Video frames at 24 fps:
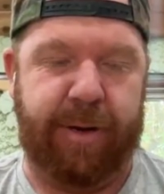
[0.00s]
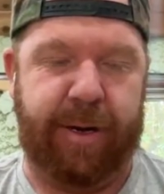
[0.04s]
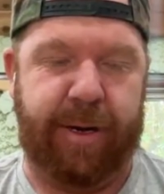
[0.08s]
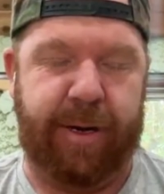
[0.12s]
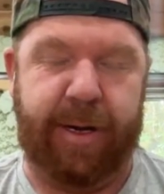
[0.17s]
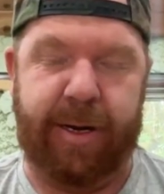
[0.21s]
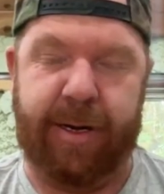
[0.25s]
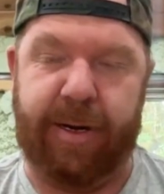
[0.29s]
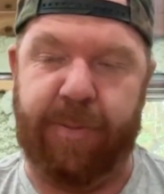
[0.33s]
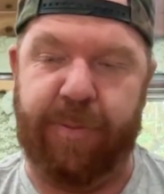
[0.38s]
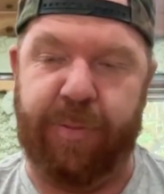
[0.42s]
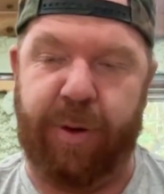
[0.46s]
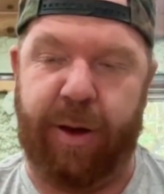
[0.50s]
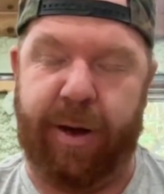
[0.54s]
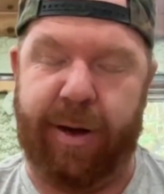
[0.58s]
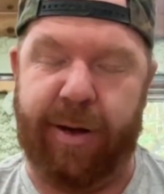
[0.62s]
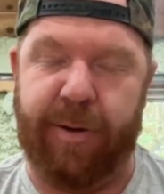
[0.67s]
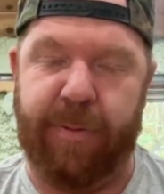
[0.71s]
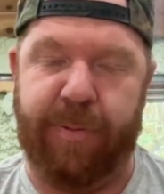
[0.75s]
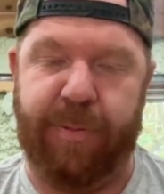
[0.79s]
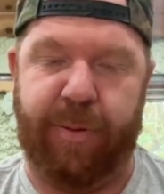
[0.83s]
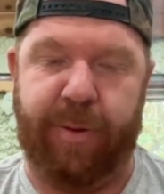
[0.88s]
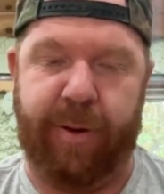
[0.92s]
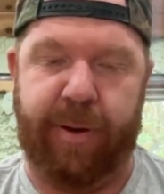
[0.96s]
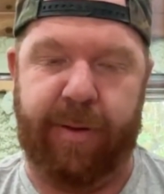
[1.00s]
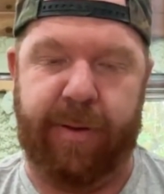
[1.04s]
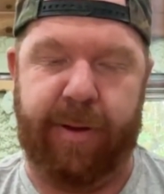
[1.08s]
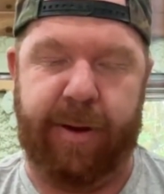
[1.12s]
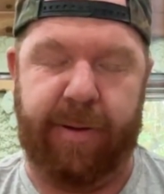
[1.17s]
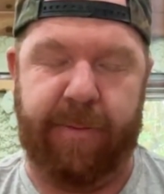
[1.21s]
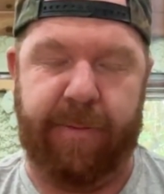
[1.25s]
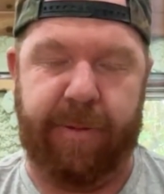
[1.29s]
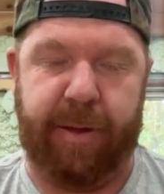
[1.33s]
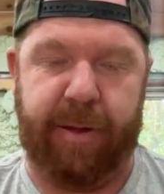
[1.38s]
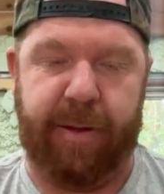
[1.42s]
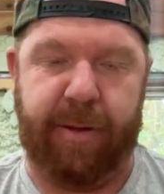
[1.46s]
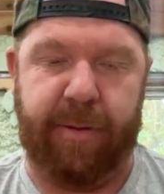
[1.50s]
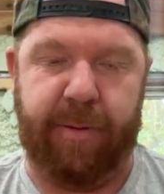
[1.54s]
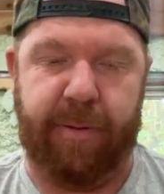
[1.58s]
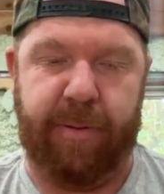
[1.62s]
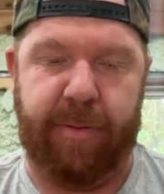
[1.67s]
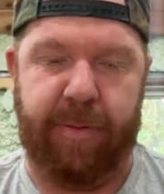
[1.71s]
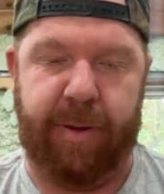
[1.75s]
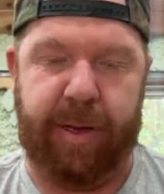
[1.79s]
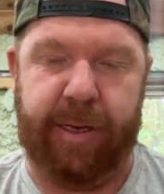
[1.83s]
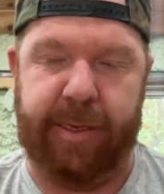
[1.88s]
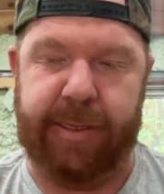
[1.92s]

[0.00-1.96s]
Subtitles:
hitting at a broader point there, though.